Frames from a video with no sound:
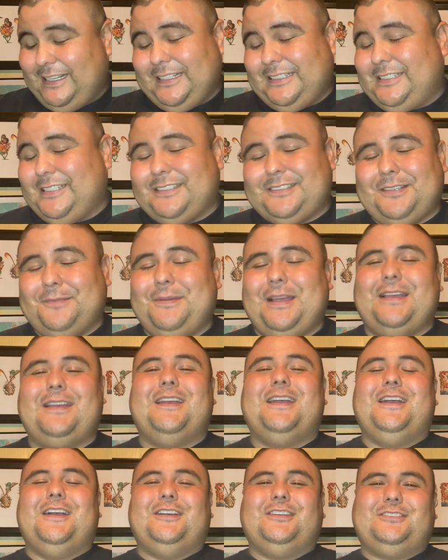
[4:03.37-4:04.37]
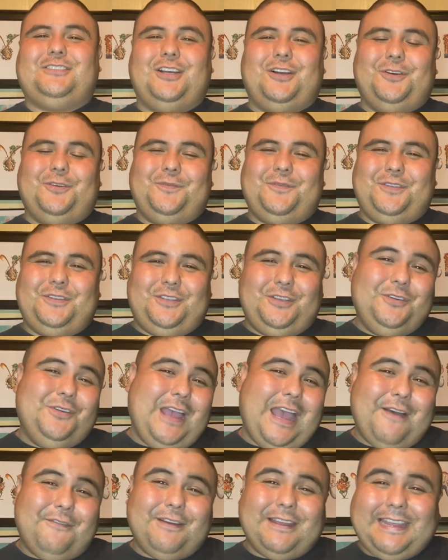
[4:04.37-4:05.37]
just a mess. So you
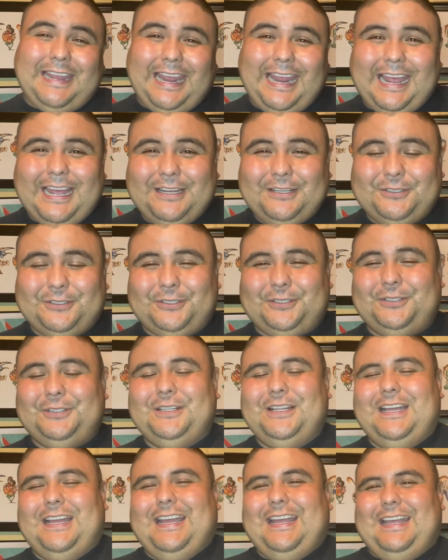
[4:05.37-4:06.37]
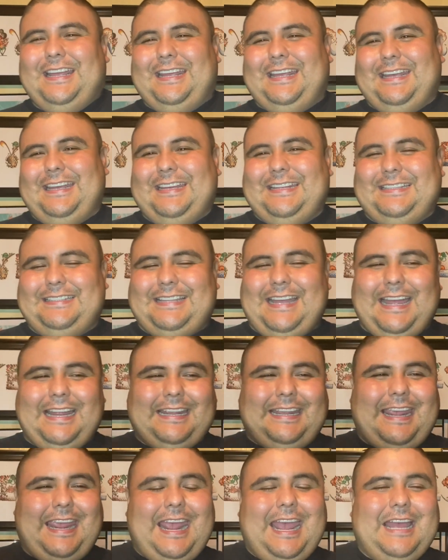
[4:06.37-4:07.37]
have a candle, and
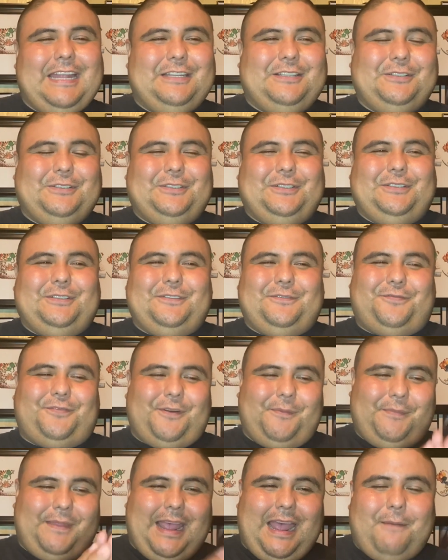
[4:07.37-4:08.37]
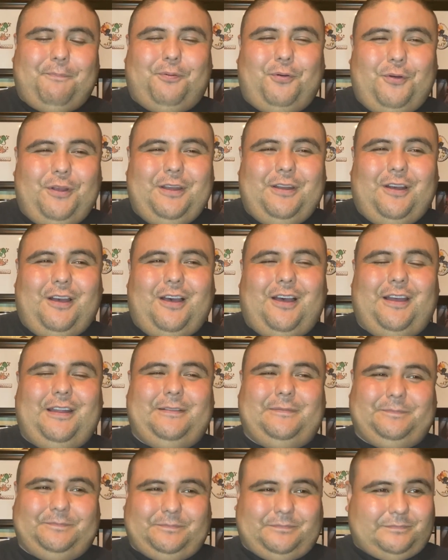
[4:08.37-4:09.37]
that candle, from that point
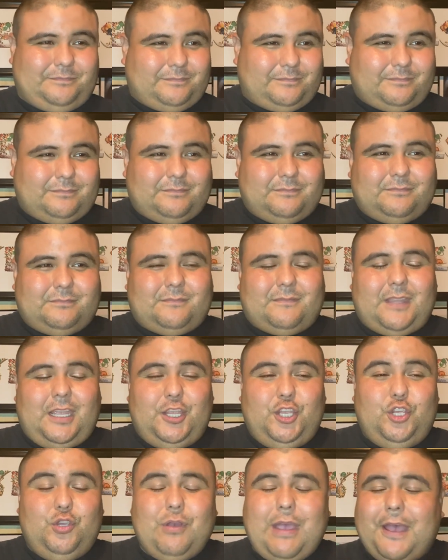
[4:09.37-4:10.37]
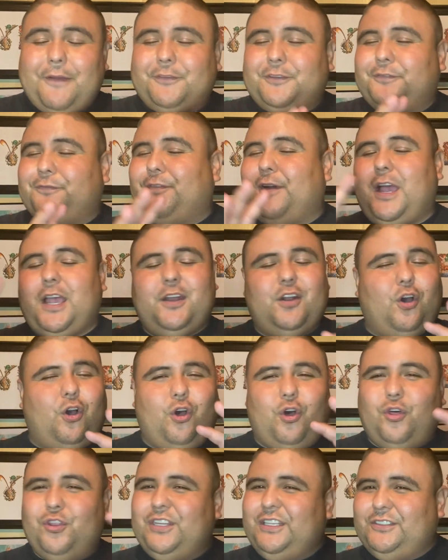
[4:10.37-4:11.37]
on, you have to find
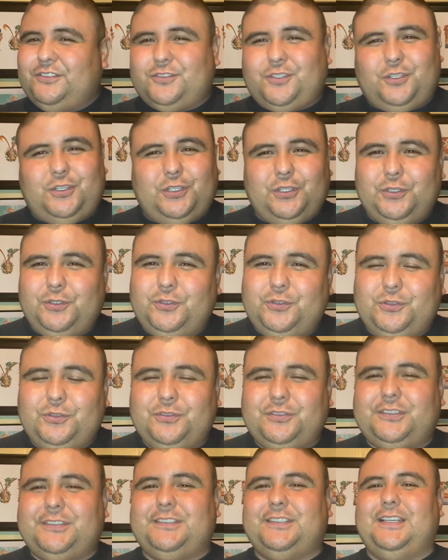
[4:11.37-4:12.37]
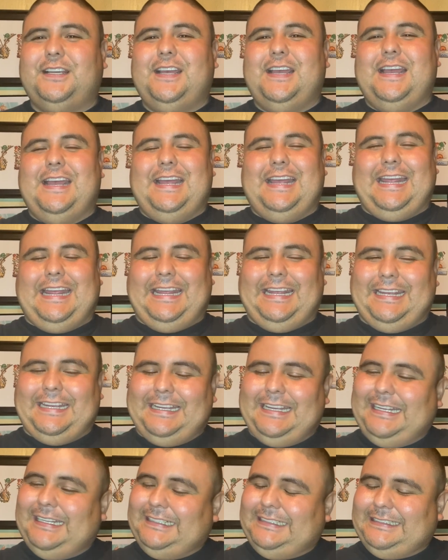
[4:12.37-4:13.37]
all these clues
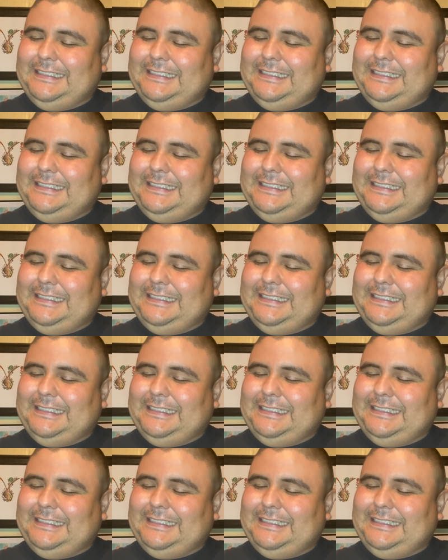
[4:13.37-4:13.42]
and